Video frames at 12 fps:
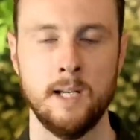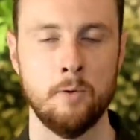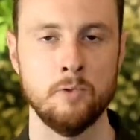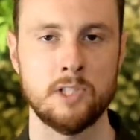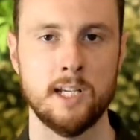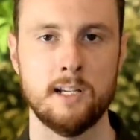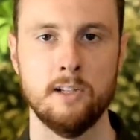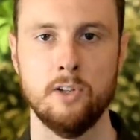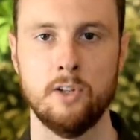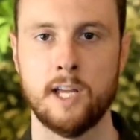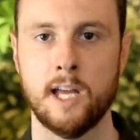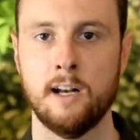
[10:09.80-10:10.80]
Now we'll take a
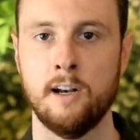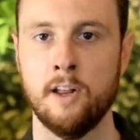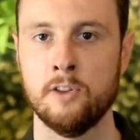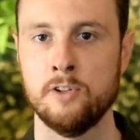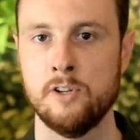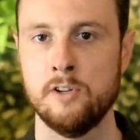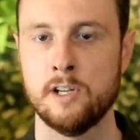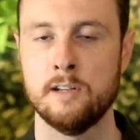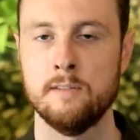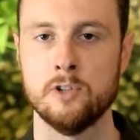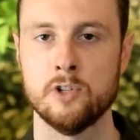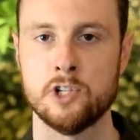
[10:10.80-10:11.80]
look at another unit
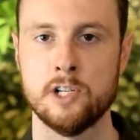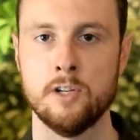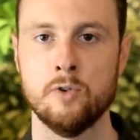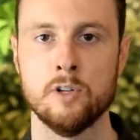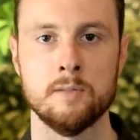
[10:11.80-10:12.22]
conversion